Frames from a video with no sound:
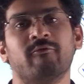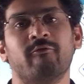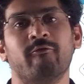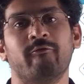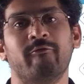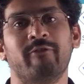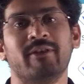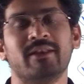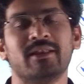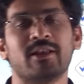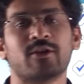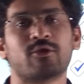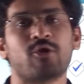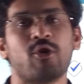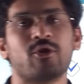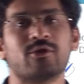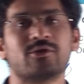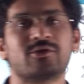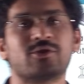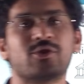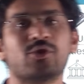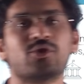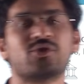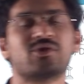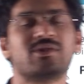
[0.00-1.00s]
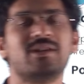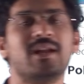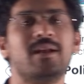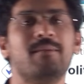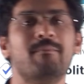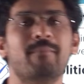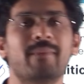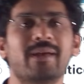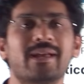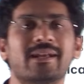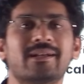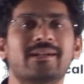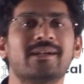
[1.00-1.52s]
When the constitutional
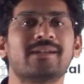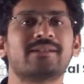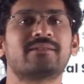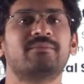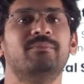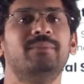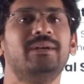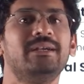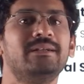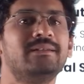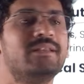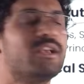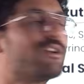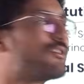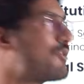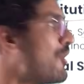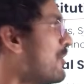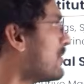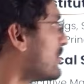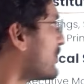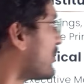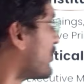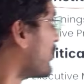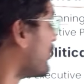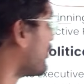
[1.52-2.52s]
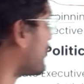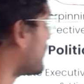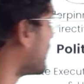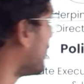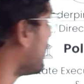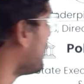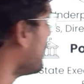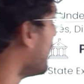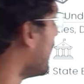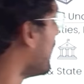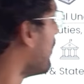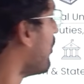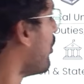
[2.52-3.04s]
makers built the
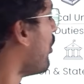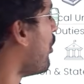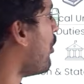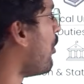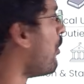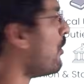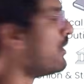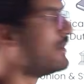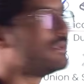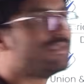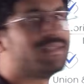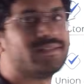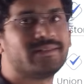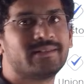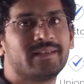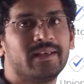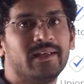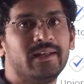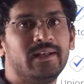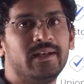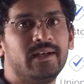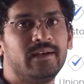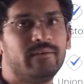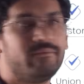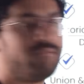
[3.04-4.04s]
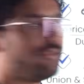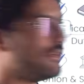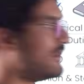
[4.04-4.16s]
constitution, all the salient